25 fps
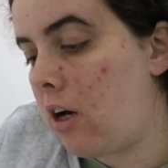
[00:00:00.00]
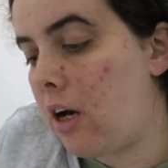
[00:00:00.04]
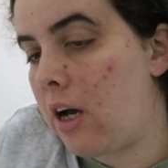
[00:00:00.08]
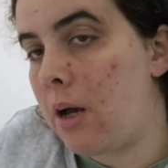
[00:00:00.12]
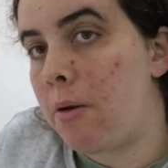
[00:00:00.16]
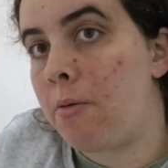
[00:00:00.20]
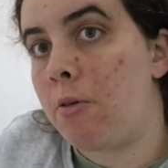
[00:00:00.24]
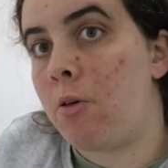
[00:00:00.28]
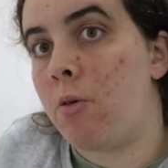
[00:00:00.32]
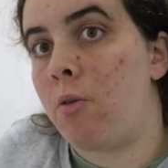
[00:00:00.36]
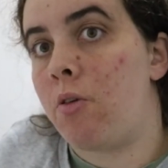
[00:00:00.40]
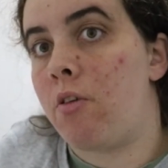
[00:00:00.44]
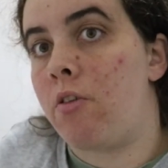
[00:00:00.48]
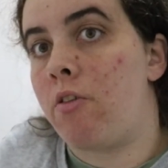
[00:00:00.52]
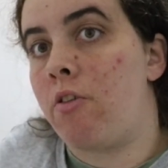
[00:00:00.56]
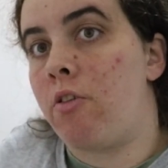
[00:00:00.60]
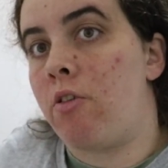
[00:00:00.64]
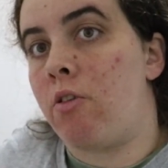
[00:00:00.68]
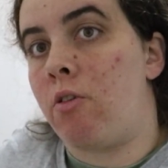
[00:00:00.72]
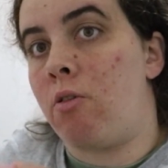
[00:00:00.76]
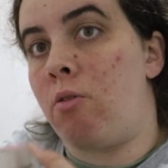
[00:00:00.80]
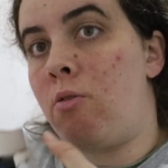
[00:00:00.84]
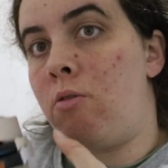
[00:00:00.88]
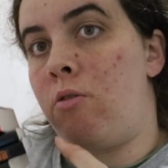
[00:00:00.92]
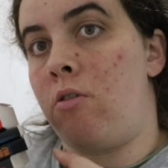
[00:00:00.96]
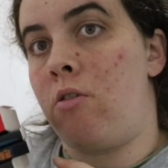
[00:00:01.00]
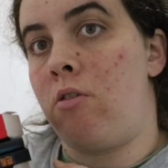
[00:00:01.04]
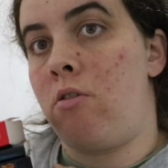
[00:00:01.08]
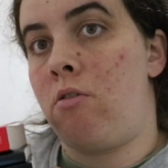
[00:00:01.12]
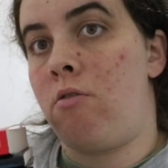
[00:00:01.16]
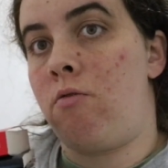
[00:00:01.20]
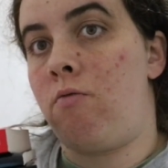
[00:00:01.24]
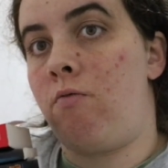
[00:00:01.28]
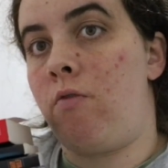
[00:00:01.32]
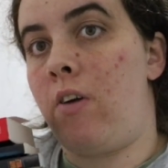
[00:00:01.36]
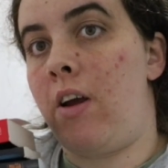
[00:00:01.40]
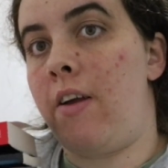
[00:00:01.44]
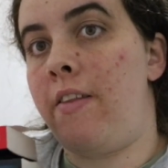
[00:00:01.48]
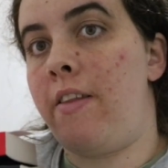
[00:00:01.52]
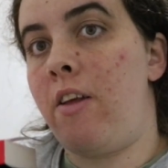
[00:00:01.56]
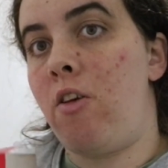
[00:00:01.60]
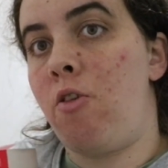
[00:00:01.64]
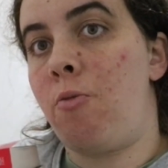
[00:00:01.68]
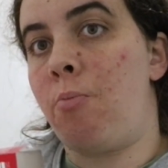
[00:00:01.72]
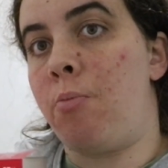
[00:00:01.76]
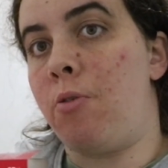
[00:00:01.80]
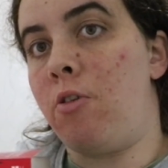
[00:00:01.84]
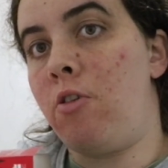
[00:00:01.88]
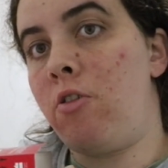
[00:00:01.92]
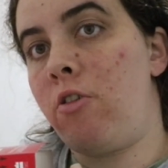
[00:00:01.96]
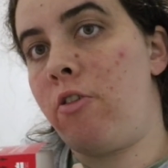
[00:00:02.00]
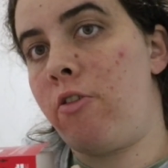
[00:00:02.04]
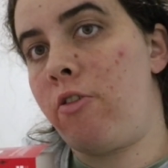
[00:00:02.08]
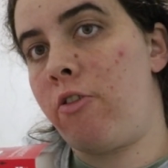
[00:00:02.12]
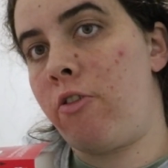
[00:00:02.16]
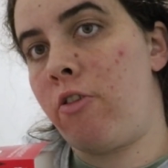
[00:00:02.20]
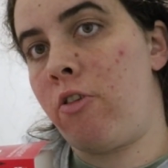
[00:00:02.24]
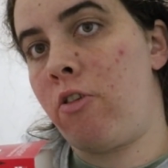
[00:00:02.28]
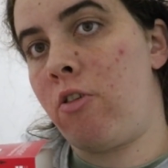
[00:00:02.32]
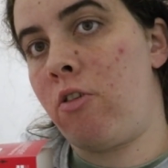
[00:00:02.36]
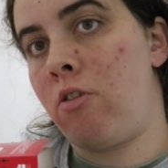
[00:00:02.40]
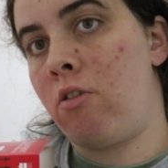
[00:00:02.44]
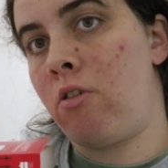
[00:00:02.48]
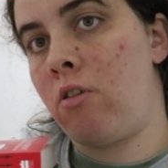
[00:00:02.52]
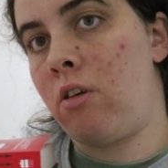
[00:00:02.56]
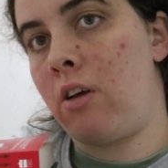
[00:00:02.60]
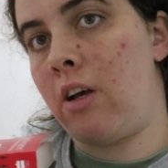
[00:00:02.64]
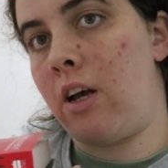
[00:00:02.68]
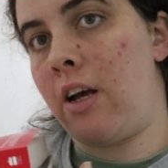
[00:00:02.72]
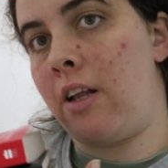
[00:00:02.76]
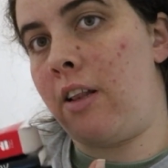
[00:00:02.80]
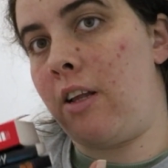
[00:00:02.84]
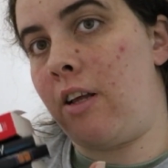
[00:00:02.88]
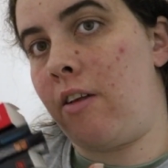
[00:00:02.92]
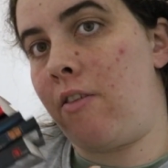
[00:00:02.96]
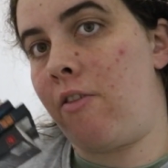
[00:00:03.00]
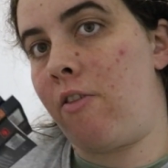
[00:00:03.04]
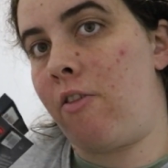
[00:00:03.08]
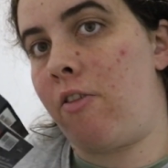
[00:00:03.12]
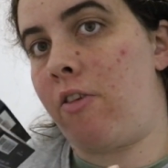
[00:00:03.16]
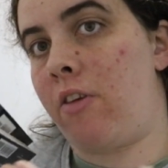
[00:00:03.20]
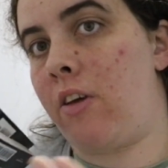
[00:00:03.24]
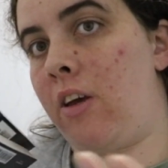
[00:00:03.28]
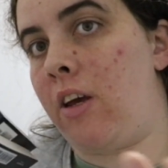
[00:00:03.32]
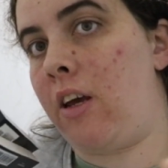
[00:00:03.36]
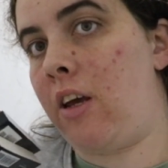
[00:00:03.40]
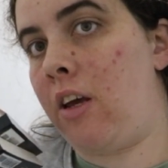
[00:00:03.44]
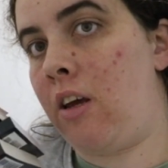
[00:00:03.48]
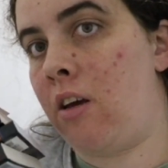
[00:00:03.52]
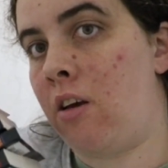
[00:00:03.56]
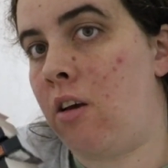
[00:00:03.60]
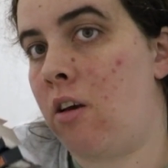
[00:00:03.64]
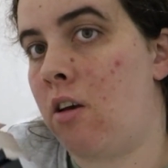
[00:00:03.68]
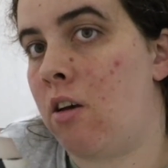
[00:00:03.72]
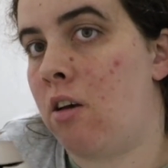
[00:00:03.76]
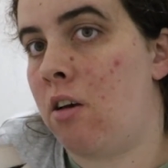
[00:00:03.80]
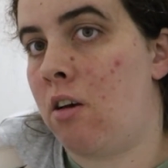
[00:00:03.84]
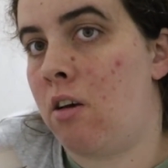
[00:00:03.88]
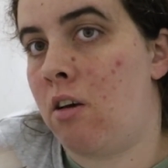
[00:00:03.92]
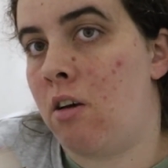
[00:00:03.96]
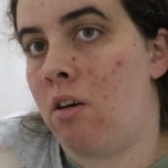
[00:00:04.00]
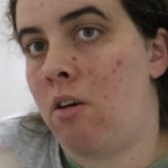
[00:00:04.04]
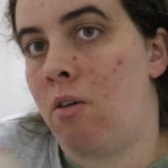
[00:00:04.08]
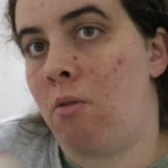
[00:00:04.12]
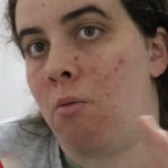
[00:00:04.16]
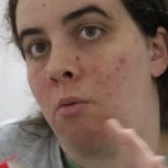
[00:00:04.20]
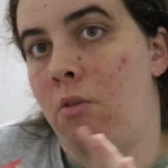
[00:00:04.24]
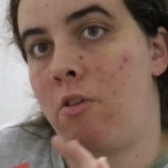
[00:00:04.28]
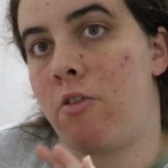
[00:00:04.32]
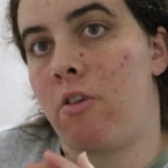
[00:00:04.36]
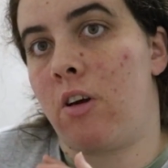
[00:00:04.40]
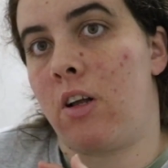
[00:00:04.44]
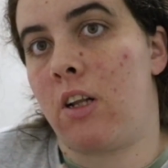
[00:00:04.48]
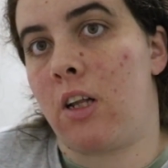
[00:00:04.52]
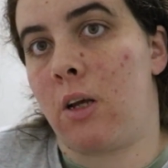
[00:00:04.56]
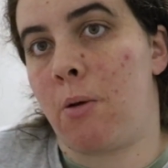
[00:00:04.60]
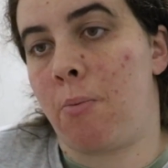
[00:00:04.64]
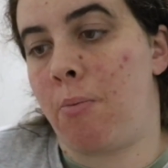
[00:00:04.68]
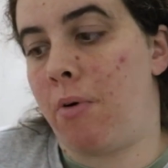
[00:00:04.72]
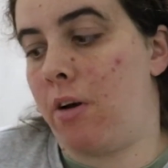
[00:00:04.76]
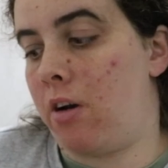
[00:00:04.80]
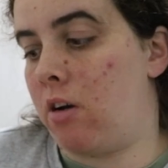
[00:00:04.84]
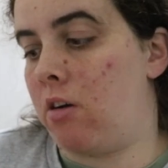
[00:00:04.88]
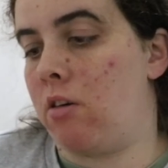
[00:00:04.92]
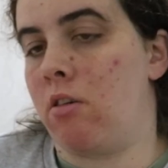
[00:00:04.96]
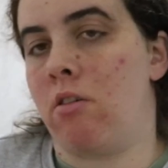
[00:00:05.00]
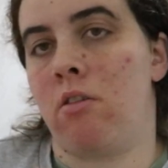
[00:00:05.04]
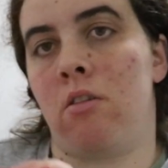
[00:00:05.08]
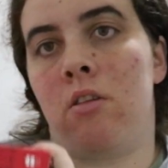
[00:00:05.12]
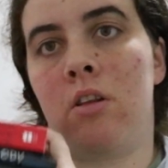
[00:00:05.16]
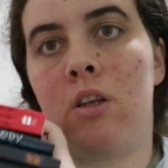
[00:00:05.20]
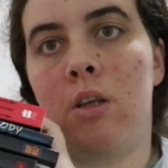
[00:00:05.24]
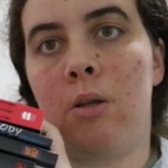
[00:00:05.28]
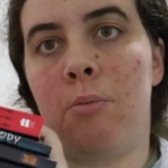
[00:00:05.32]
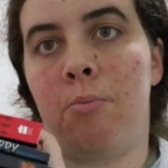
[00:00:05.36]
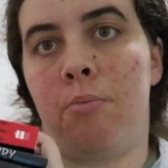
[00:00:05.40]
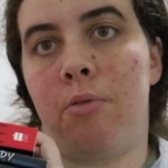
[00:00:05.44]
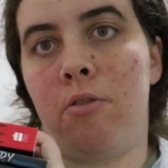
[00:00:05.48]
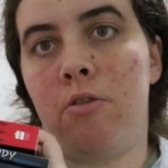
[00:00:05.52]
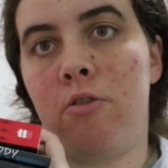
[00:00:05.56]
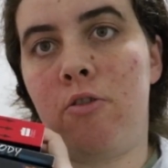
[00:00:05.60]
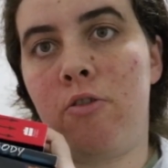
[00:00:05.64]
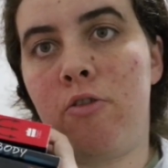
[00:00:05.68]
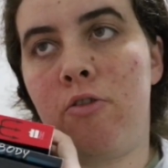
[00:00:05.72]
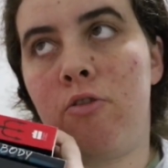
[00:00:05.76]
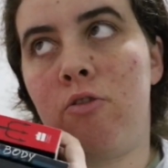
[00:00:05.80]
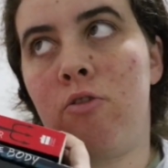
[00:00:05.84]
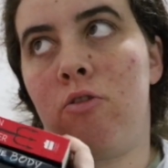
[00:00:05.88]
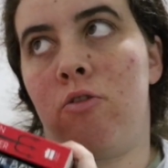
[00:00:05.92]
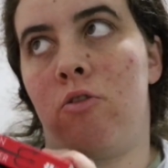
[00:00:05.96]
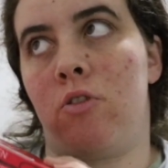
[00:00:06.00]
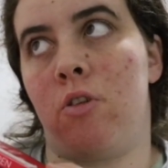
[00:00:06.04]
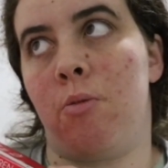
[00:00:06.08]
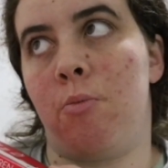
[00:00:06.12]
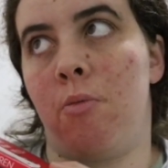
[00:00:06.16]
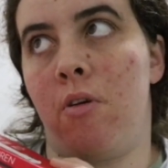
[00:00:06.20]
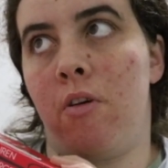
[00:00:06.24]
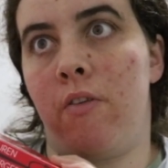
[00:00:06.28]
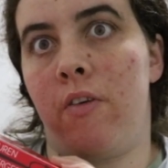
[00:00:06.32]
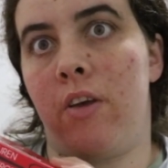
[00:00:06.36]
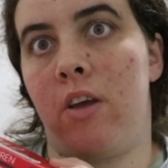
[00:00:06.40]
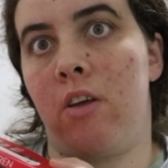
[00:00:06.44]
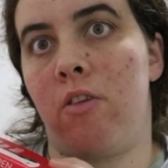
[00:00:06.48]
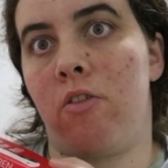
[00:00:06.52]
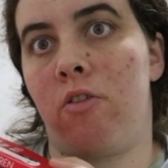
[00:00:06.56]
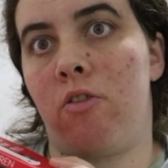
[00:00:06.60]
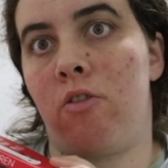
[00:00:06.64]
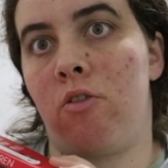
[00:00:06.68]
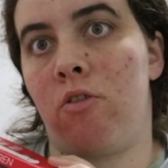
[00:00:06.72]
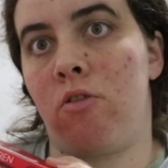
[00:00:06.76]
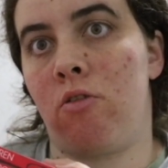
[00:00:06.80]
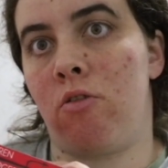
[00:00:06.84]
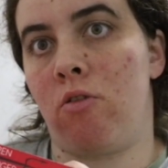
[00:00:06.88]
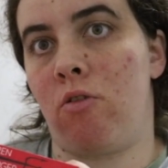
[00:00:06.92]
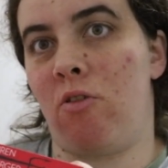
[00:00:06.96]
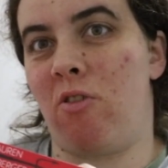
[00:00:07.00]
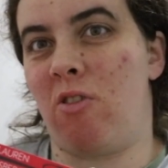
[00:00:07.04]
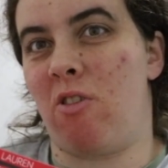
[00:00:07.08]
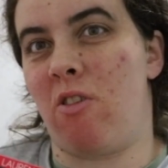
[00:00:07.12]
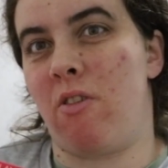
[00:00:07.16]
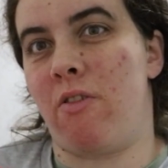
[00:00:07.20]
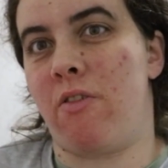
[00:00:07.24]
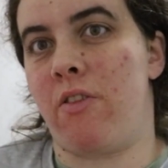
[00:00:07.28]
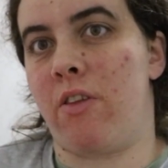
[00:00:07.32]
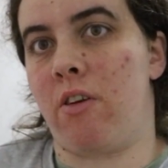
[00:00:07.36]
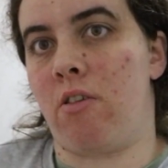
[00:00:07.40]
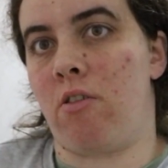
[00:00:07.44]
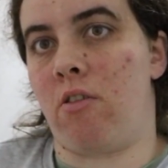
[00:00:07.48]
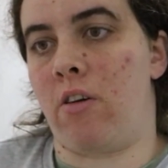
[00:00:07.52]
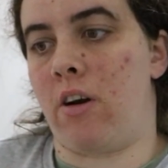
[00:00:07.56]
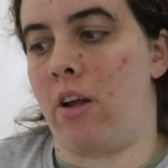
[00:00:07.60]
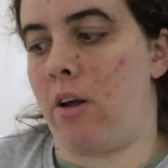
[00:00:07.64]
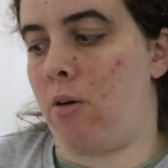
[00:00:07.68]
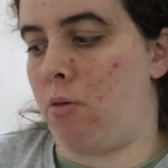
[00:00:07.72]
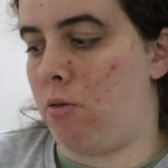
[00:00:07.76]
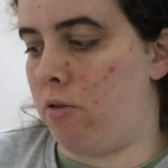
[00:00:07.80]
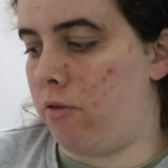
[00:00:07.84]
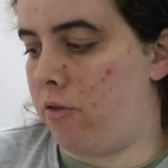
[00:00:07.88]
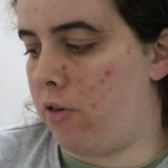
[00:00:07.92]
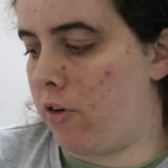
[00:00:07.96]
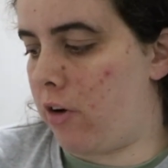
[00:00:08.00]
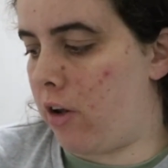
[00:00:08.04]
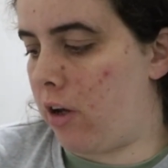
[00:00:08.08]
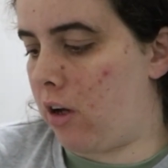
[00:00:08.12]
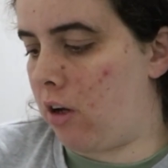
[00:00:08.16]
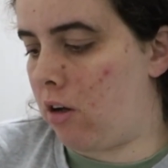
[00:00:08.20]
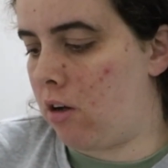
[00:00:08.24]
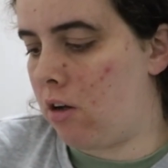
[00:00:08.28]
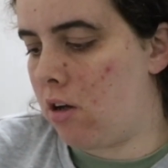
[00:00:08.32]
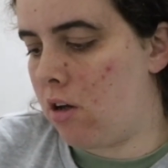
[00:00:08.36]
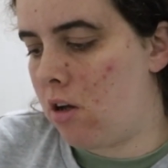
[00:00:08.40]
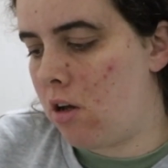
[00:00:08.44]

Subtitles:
I'm going to read these books and then see which I like better, the books or the movies, or if they're on equal footing.